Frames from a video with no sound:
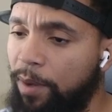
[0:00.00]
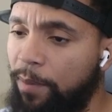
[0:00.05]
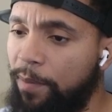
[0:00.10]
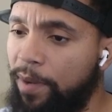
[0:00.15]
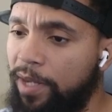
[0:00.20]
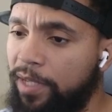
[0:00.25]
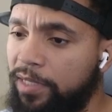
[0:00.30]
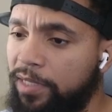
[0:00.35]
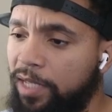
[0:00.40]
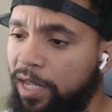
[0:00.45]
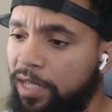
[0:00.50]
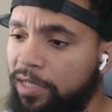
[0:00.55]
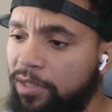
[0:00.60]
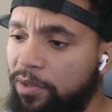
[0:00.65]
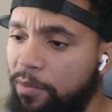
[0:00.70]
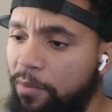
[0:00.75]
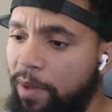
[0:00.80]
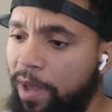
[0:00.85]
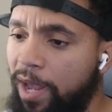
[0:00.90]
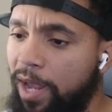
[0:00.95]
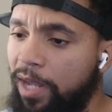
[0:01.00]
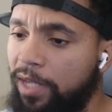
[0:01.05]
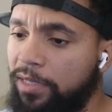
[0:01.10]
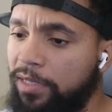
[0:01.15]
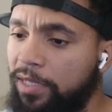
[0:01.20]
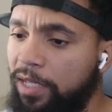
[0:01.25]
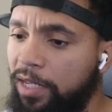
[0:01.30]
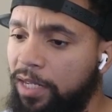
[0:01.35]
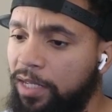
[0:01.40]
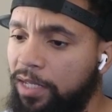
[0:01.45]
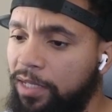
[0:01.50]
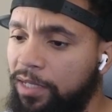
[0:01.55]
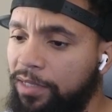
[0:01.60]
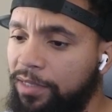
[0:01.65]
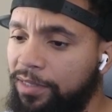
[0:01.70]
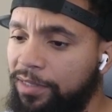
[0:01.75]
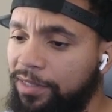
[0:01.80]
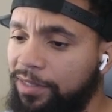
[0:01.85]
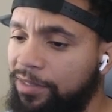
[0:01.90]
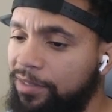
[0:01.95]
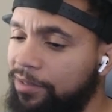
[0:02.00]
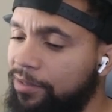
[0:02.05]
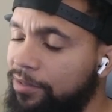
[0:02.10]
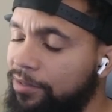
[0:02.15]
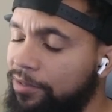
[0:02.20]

My man's got some ass skin. Oof.